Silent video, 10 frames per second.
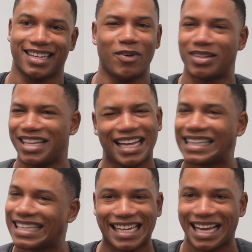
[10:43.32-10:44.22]
No, it's not
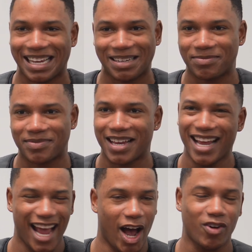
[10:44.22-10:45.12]
the same.
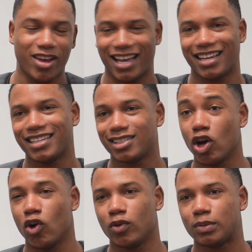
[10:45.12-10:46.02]
Okay,
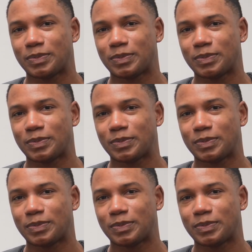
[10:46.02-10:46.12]
so